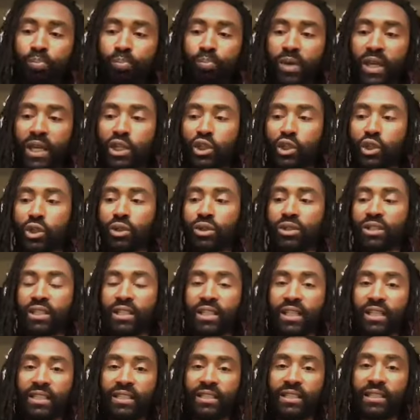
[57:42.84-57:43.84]
pictures and
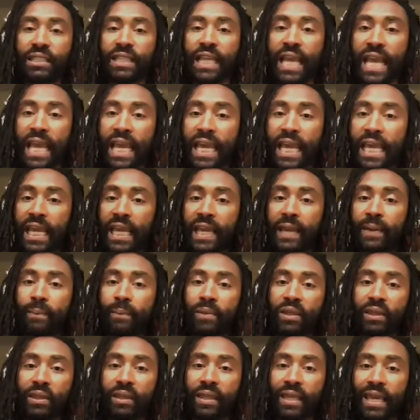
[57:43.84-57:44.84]
the same
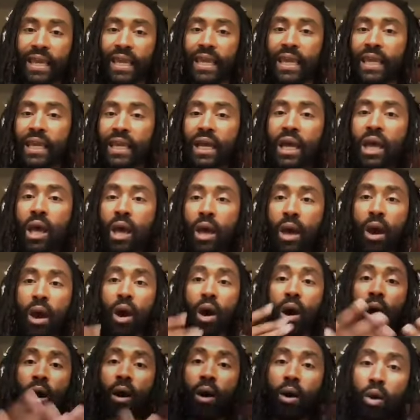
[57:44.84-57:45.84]
thing
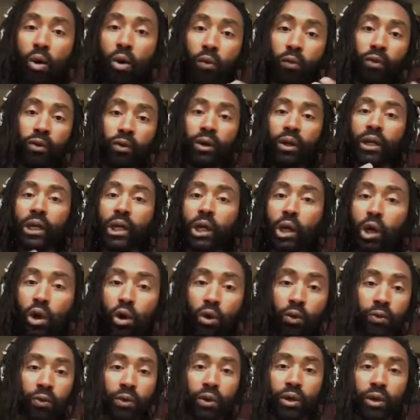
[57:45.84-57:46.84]
over and
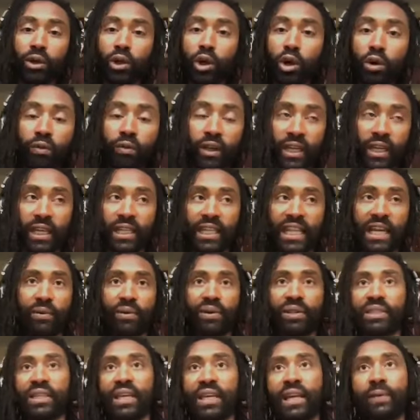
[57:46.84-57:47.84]
over and over again. That
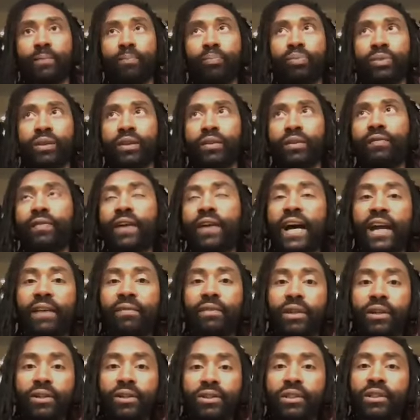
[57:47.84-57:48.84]
was like 5
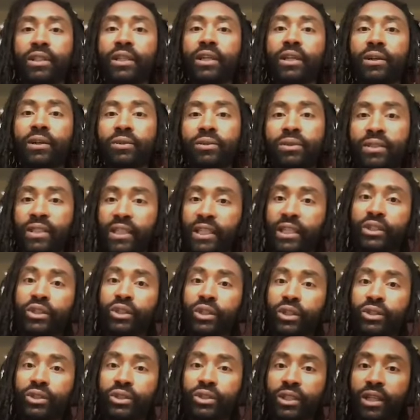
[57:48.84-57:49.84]
years ago, 6
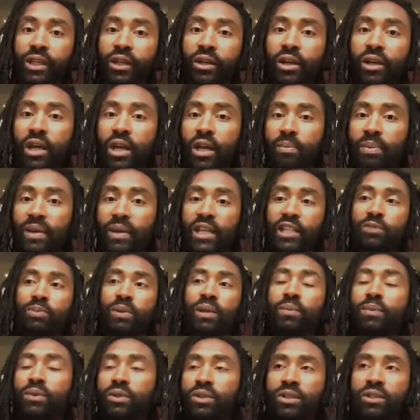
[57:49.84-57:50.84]
years ago, because
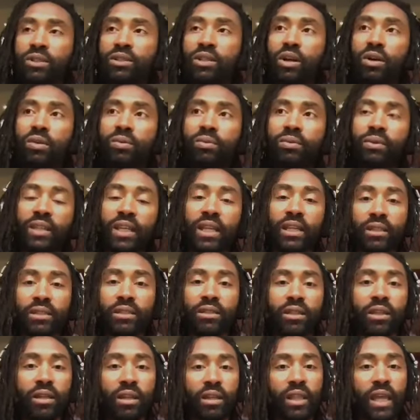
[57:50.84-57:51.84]
people just don't think
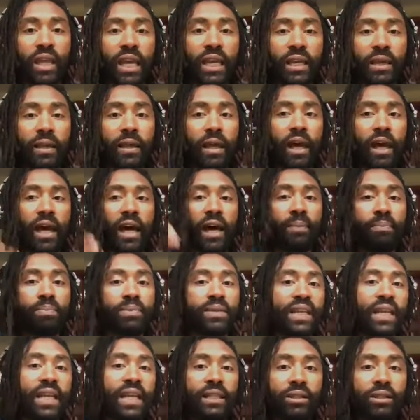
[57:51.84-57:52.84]
to like
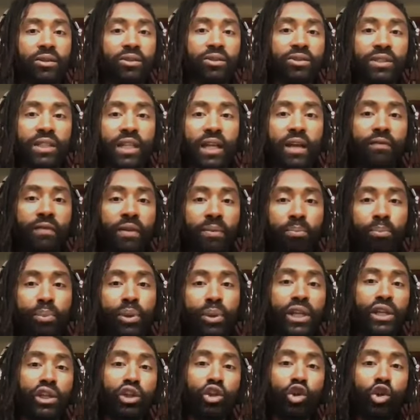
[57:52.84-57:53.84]
update their stuff and
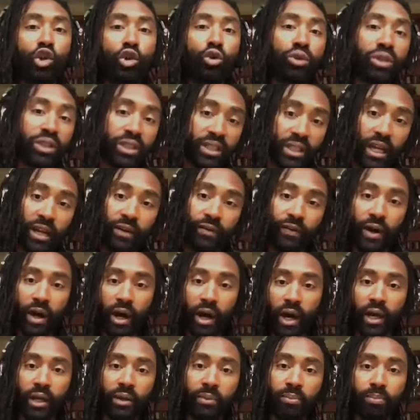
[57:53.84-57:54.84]
put new stuff
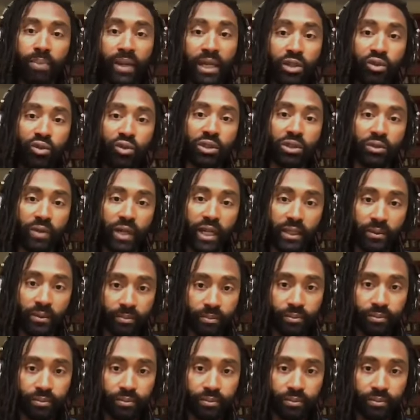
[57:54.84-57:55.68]
on Pinterest. Right.